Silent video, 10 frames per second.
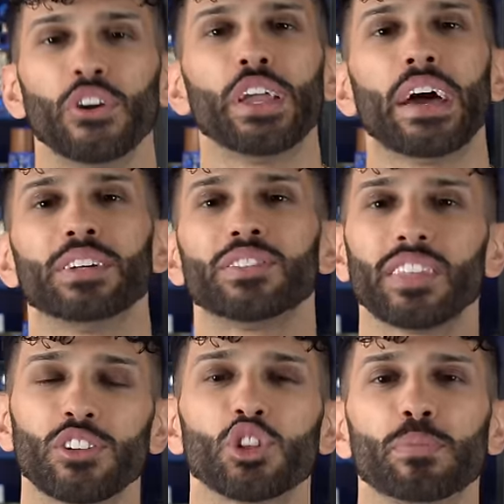There you have it.
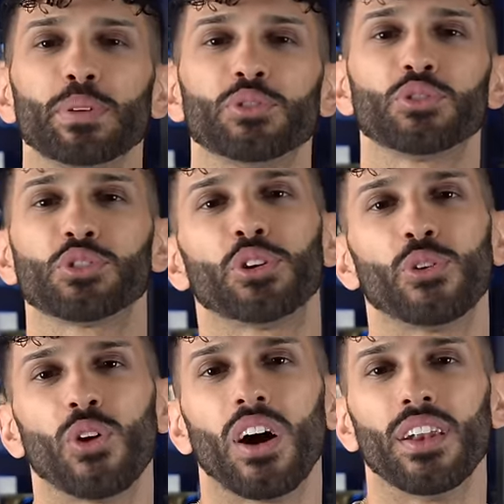10 cheapies to turn
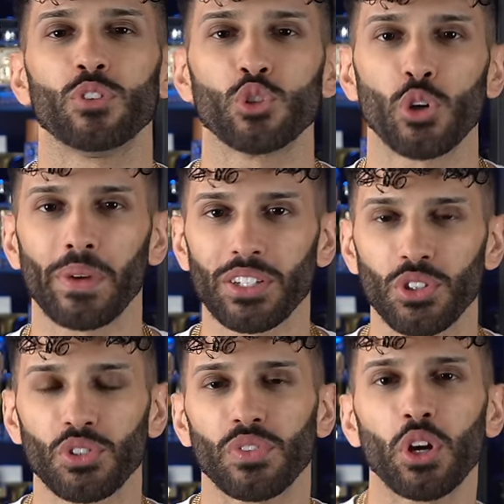her on. If you enjoyed watching
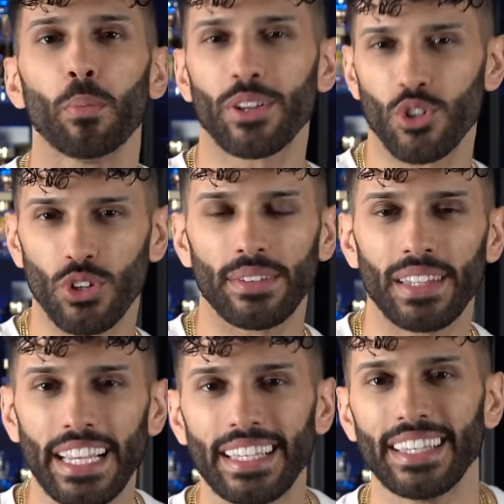this video, make sure to leave a
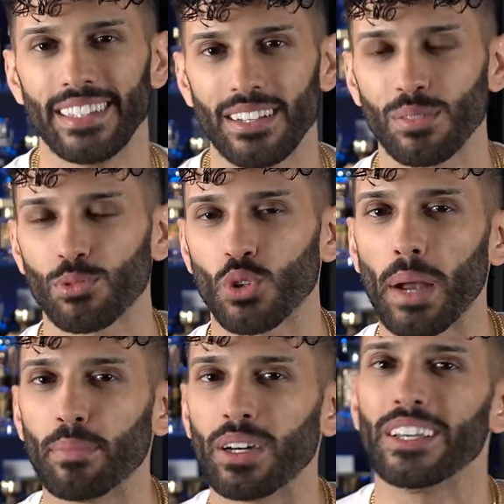like, hit that
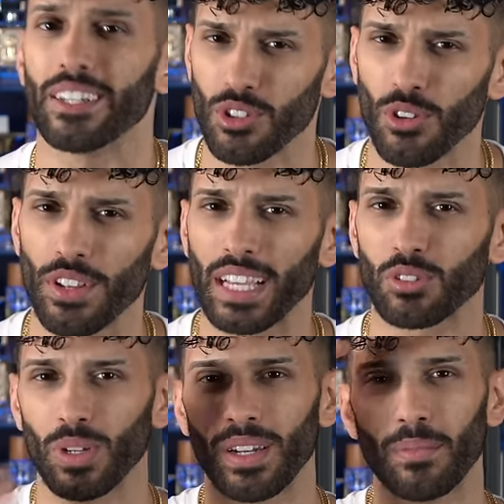subscribe button, and until the
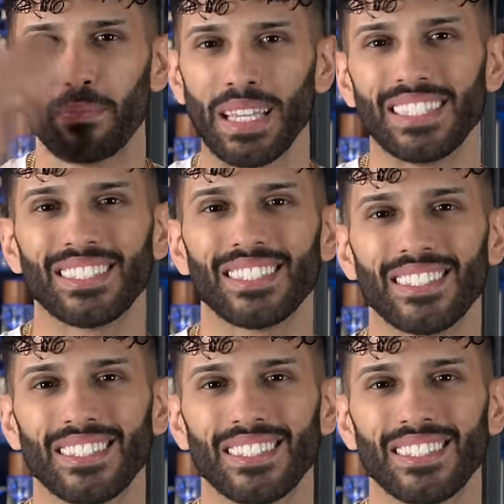next one, peace.